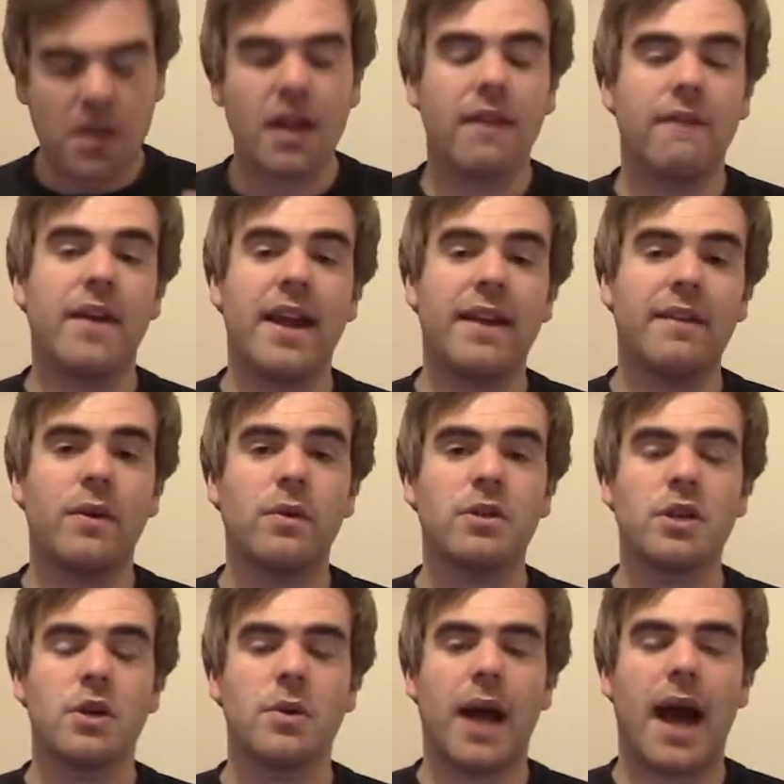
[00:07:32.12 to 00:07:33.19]
Then
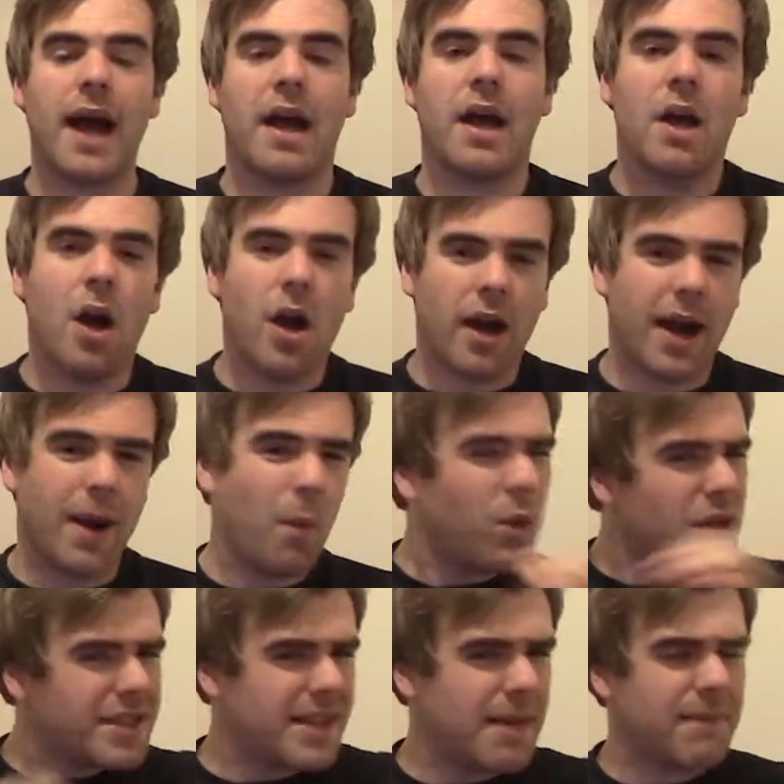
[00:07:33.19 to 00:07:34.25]
also going
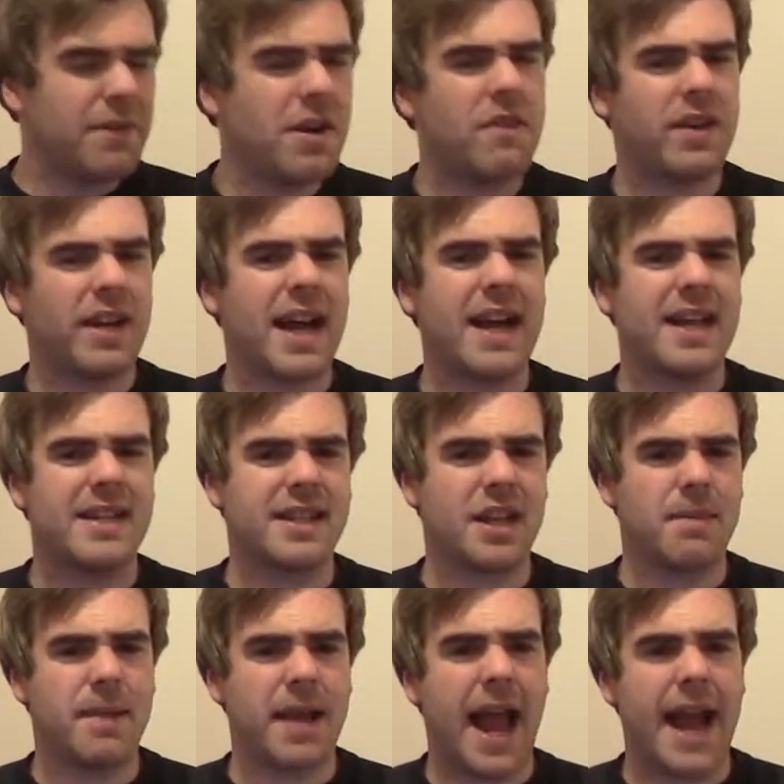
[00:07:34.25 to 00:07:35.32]
one step further than that is
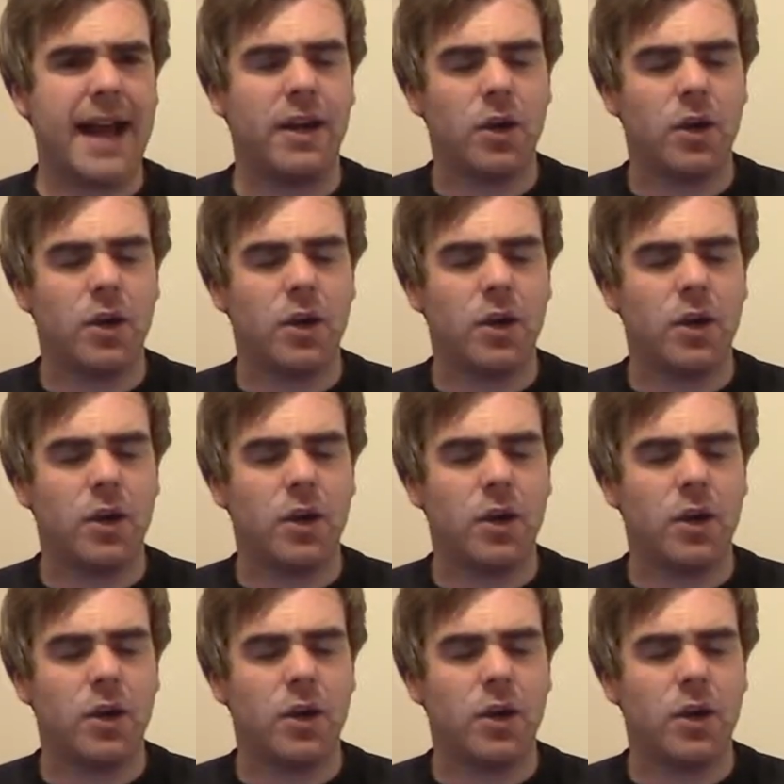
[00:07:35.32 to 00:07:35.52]
going to be a